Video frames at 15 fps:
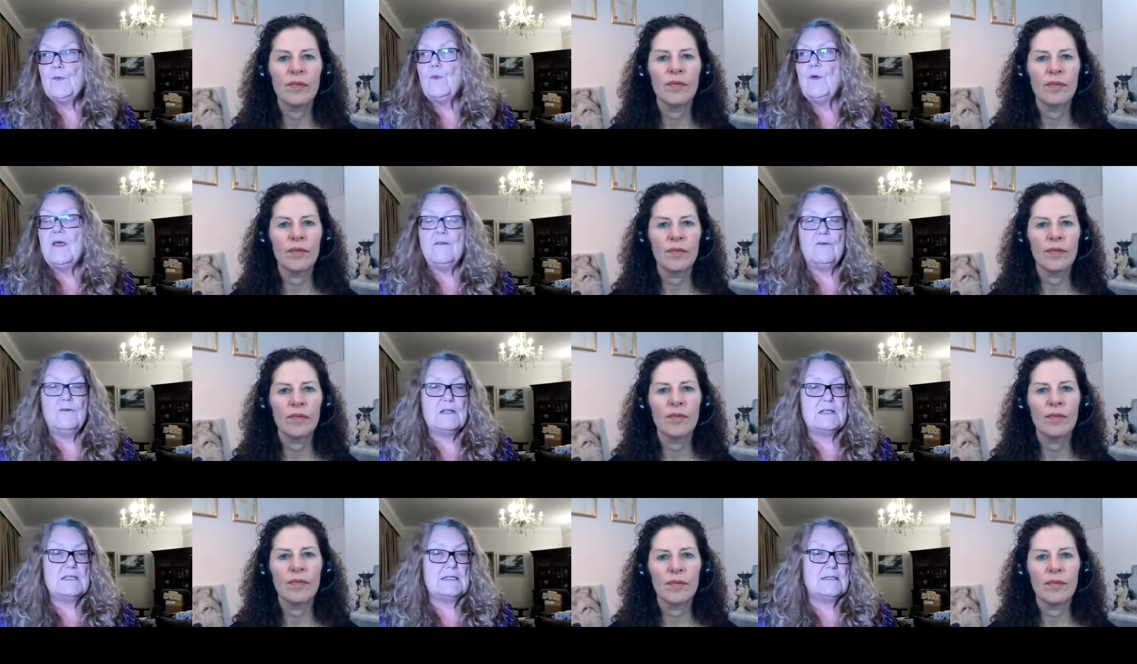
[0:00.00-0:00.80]

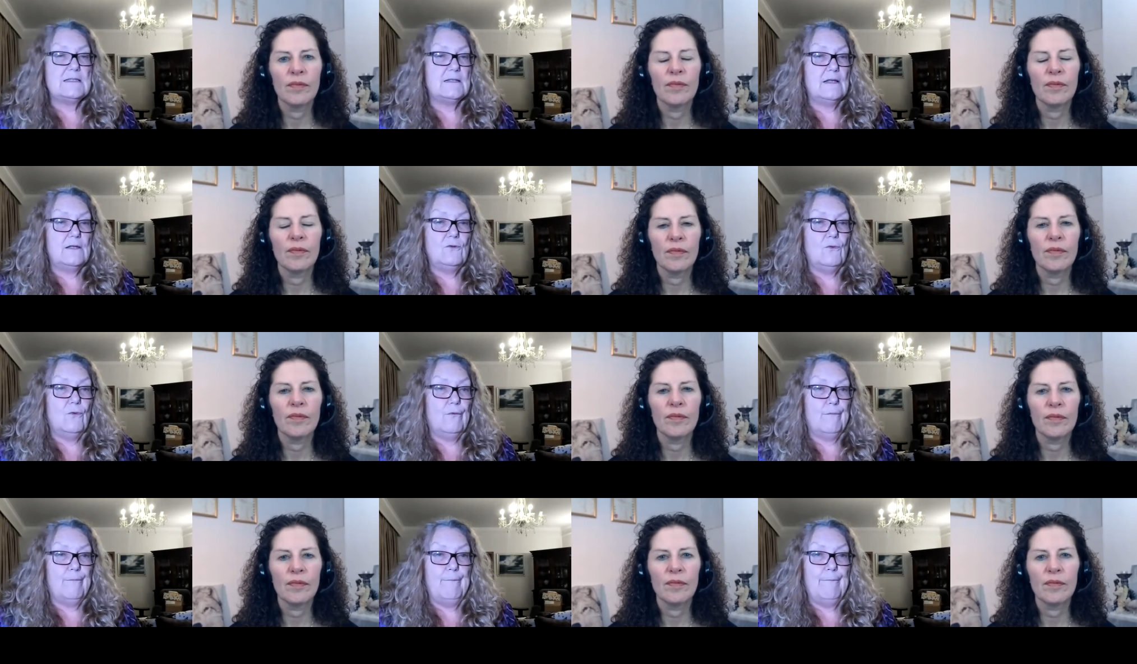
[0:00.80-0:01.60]
Speaker 1: whether it's
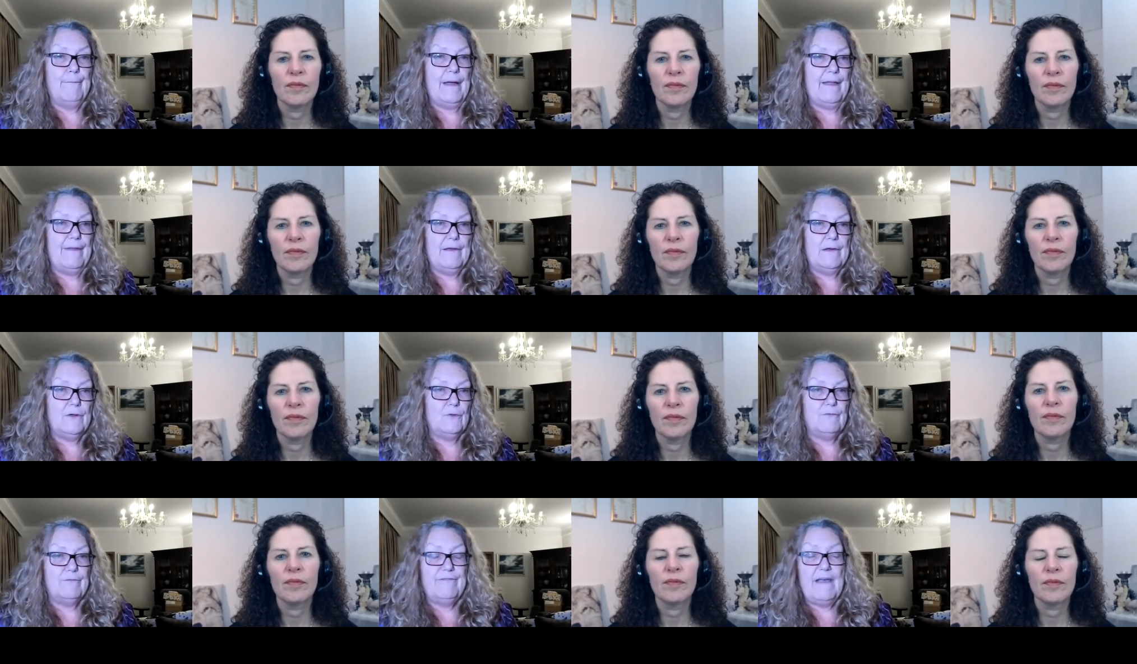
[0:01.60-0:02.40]
your mother,
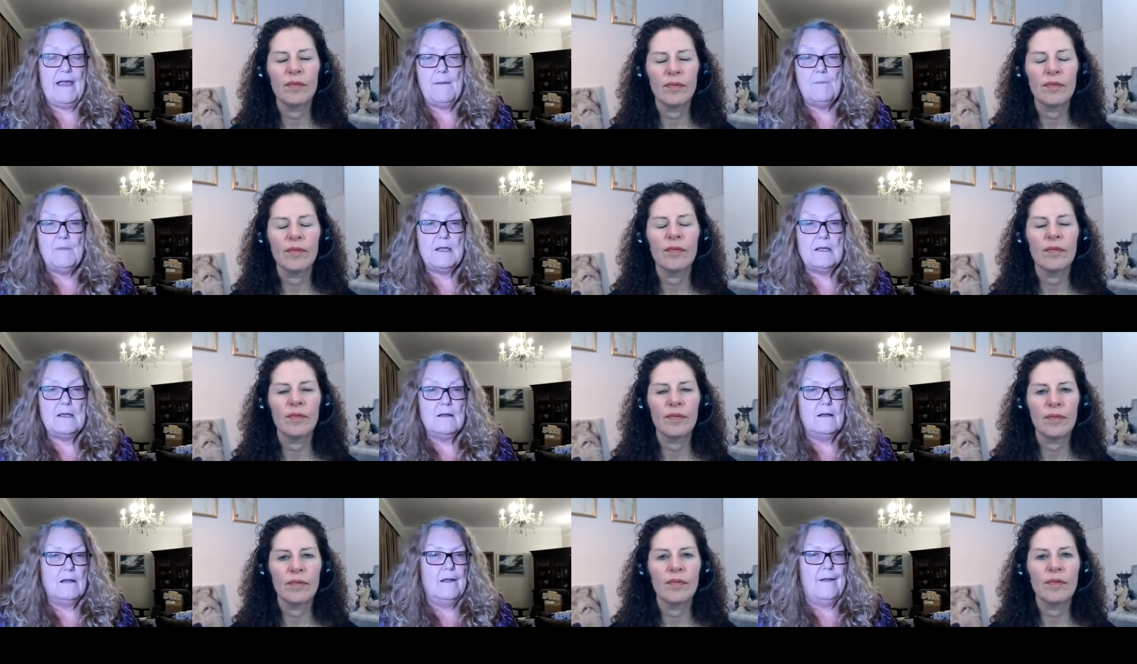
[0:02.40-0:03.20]
your
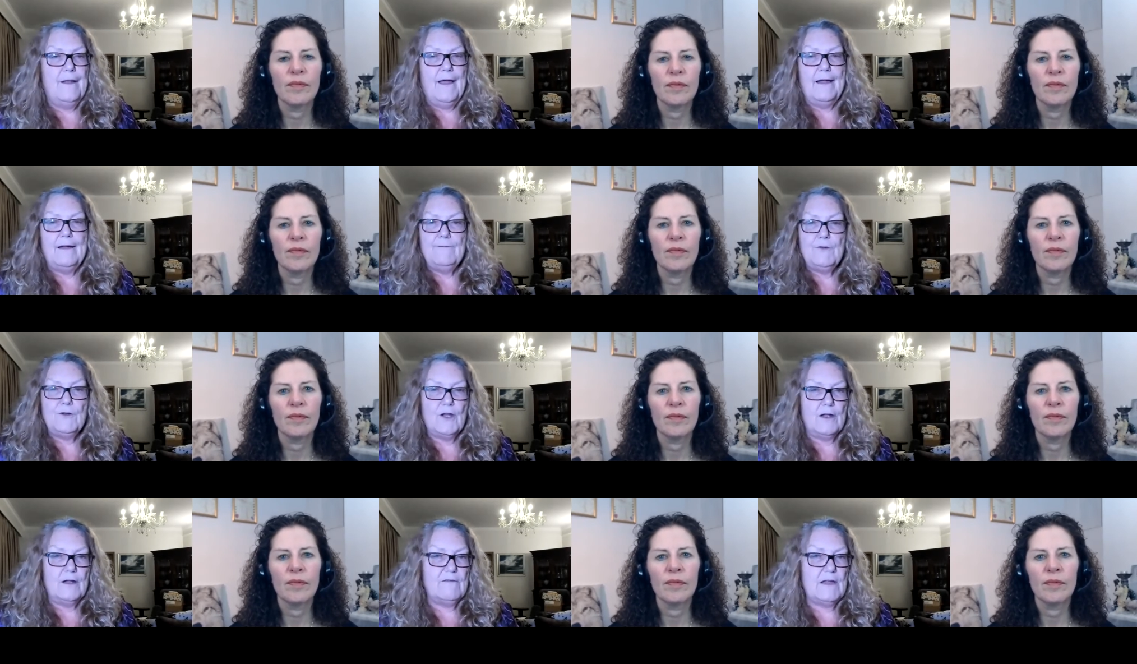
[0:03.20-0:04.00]
family, and if
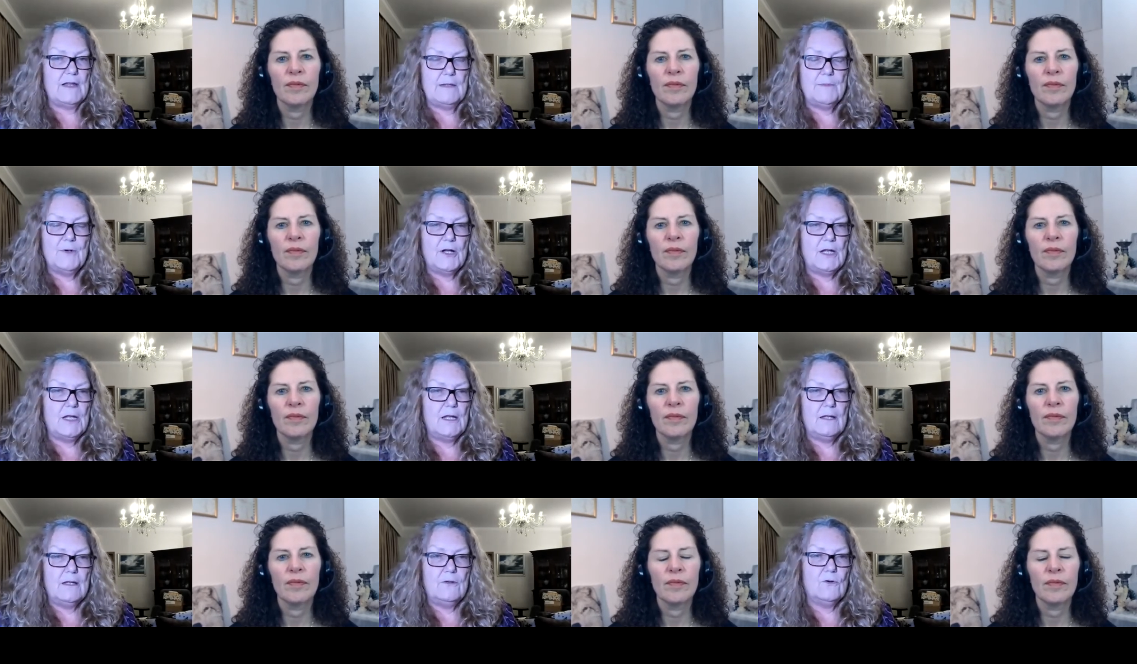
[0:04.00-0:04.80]
you don't have
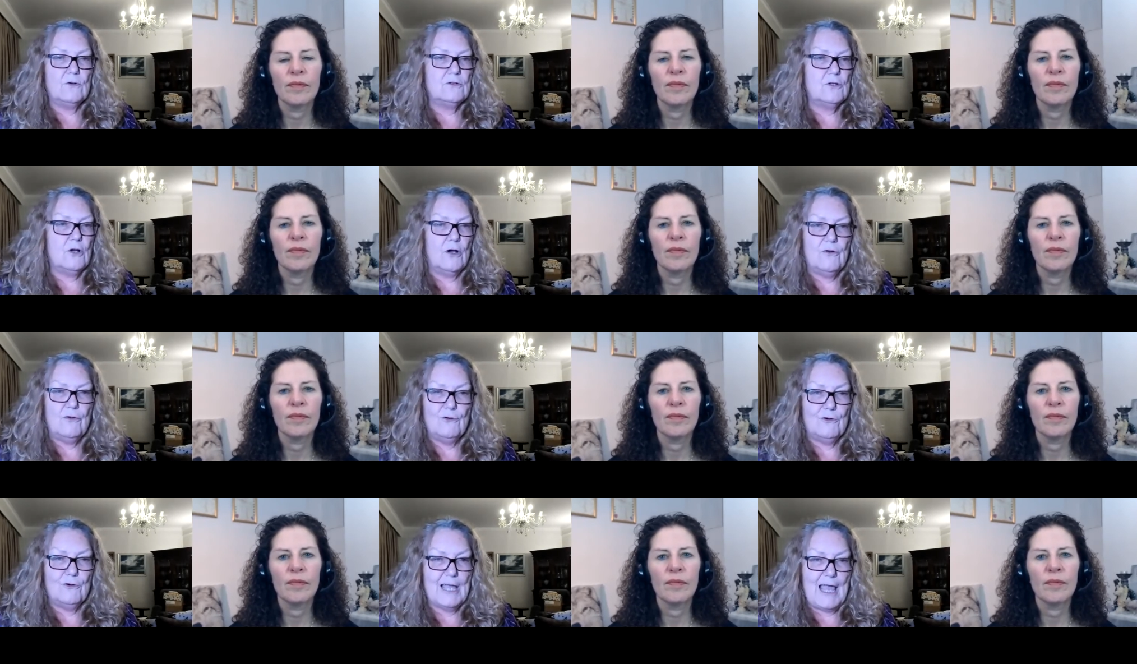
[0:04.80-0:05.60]
anybody, your dog or
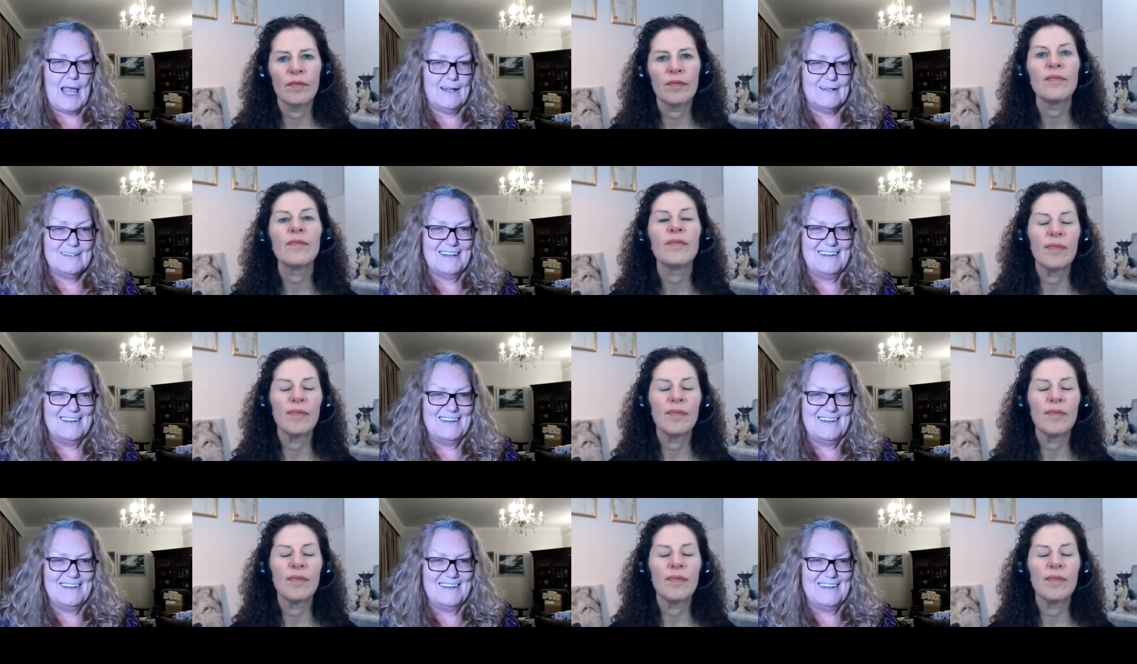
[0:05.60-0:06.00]
your cat,